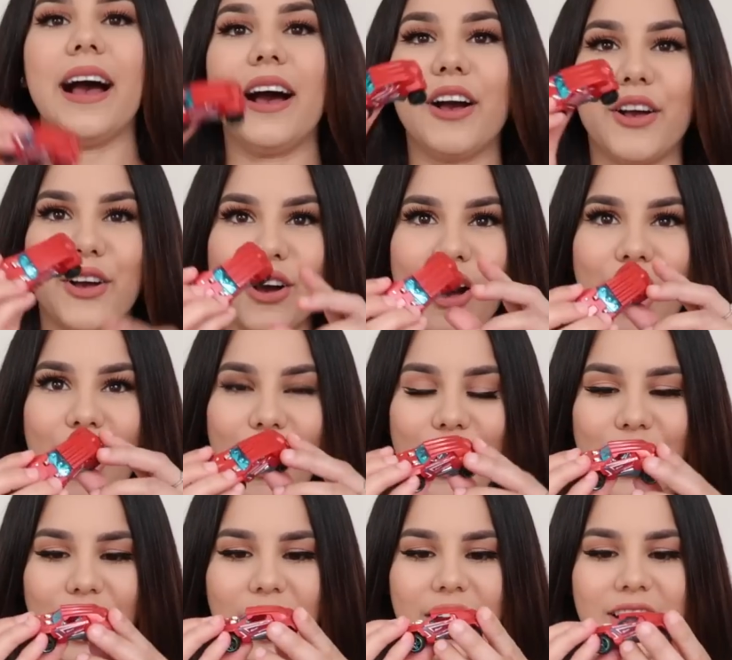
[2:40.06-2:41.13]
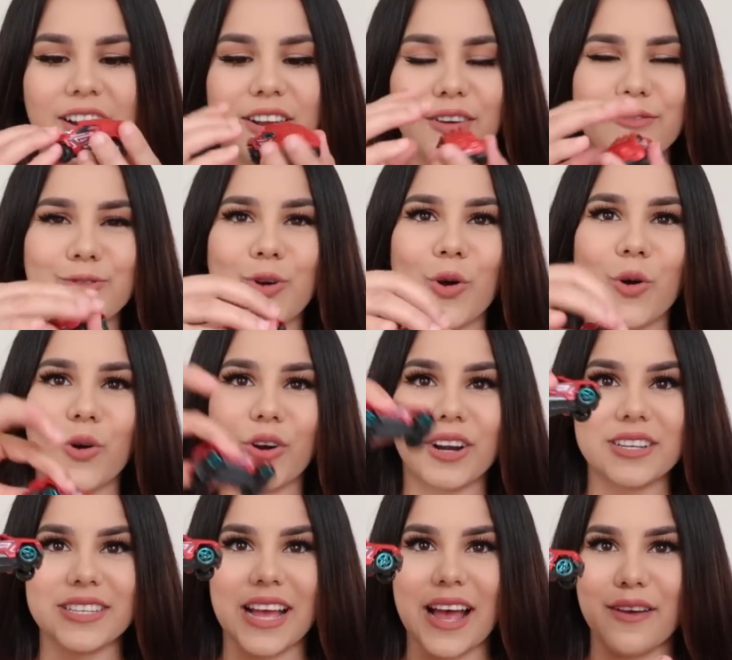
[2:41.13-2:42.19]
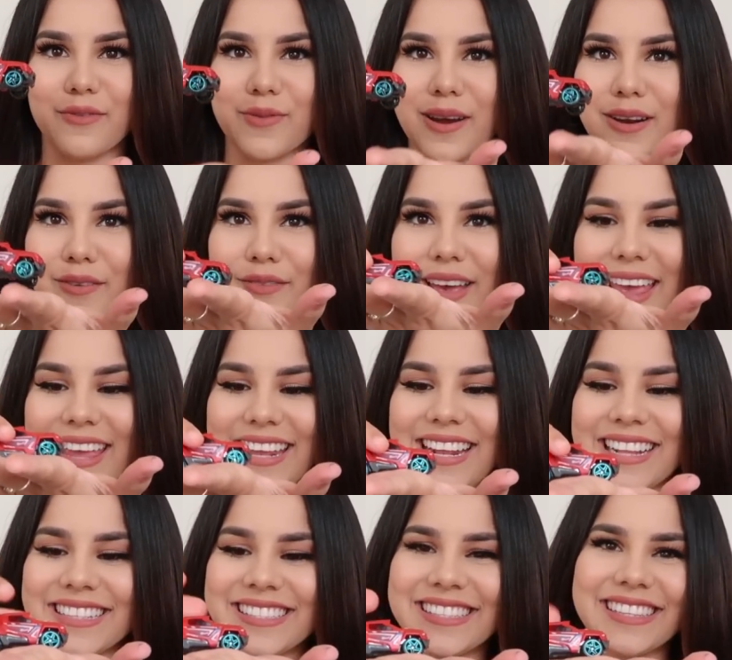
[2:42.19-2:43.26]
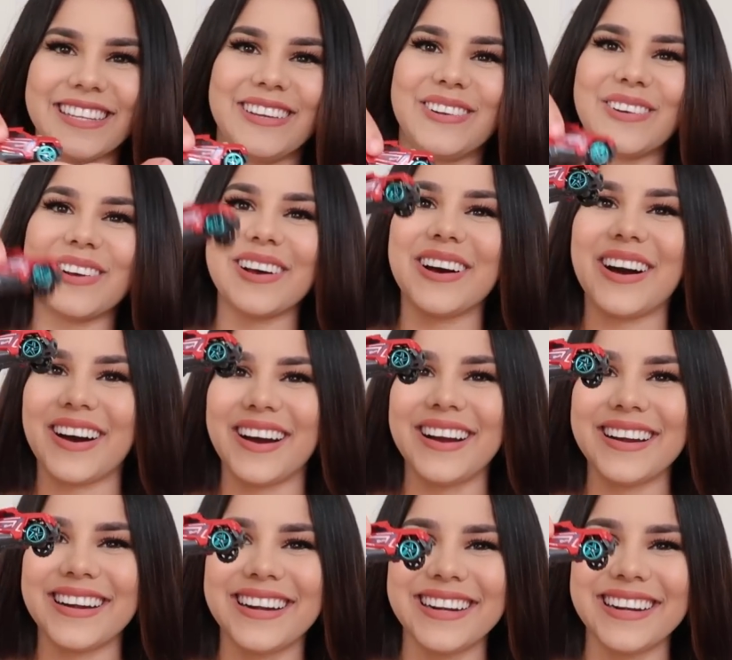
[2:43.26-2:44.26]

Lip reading: A car, of course. I have one of Aiden's little cars.